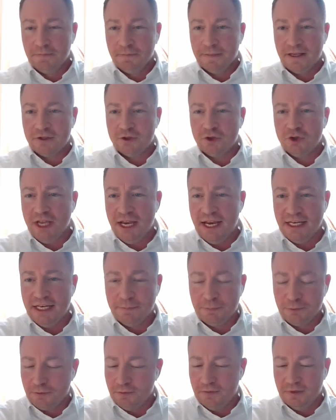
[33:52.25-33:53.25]
And today,
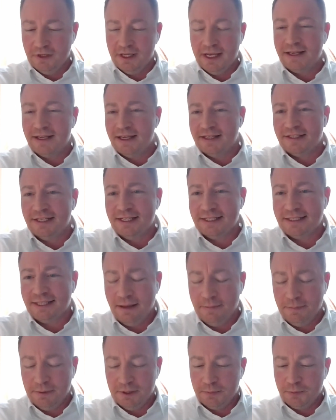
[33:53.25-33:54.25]
as an
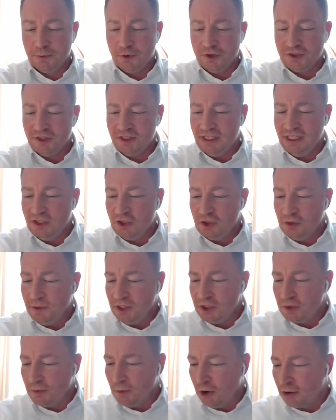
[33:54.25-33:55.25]
example, the porosity needs to be
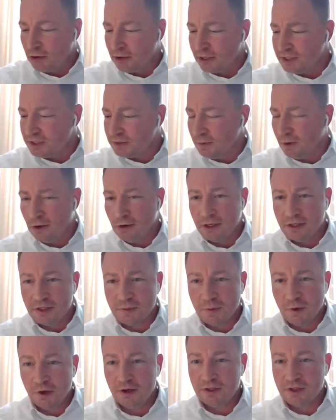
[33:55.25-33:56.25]
smaller and smaller and
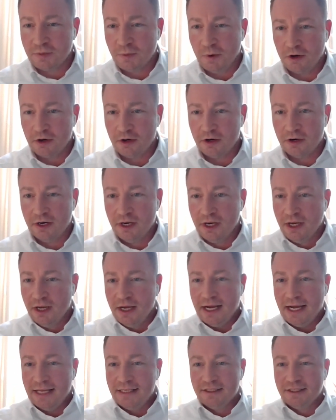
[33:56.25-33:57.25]
smaller and smaller
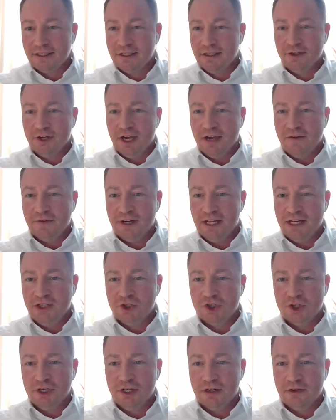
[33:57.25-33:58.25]
until you have an
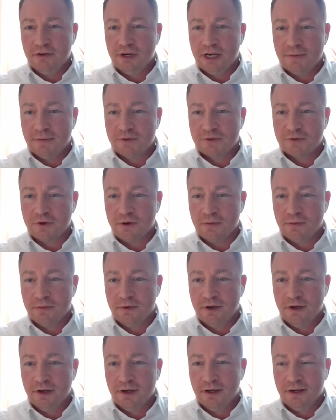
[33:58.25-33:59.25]
engineer who comes from,
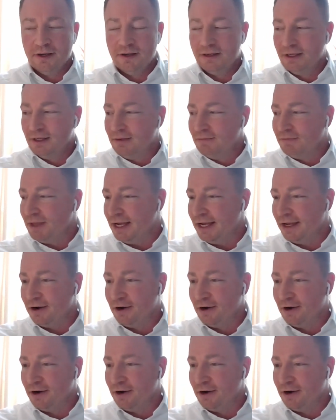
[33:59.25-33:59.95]
I don't